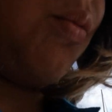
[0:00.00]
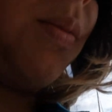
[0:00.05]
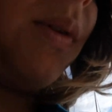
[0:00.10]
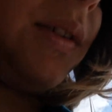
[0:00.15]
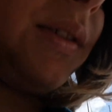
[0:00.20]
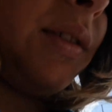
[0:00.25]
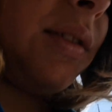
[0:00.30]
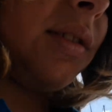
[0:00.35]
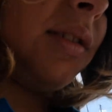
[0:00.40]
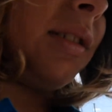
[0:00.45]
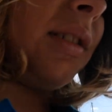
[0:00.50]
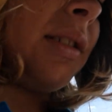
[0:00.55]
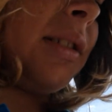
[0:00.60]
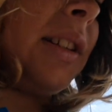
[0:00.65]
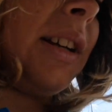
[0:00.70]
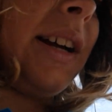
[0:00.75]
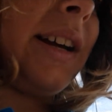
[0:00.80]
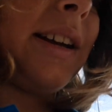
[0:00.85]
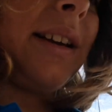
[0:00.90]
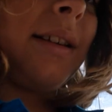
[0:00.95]
old ones look
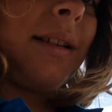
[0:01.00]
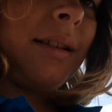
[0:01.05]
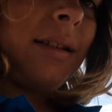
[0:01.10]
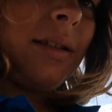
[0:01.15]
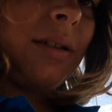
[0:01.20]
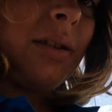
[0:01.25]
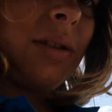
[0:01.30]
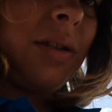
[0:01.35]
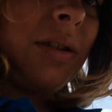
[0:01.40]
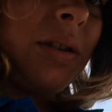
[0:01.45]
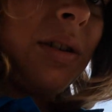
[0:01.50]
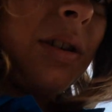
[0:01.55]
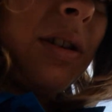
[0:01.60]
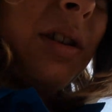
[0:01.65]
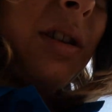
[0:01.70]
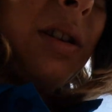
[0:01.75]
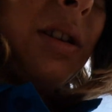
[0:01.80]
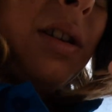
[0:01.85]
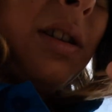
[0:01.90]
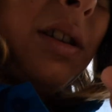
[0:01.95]
like.
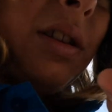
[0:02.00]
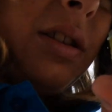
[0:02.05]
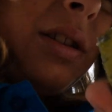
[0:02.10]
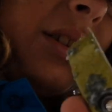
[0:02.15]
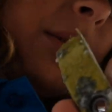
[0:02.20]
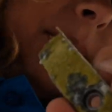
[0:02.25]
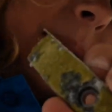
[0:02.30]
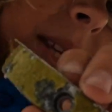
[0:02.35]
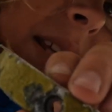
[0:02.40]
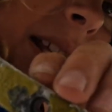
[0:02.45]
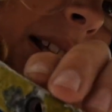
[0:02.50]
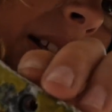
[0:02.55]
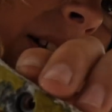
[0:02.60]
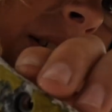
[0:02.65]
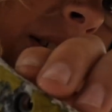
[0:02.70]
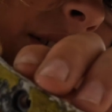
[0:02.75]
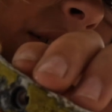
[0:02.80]
They're a bit yellow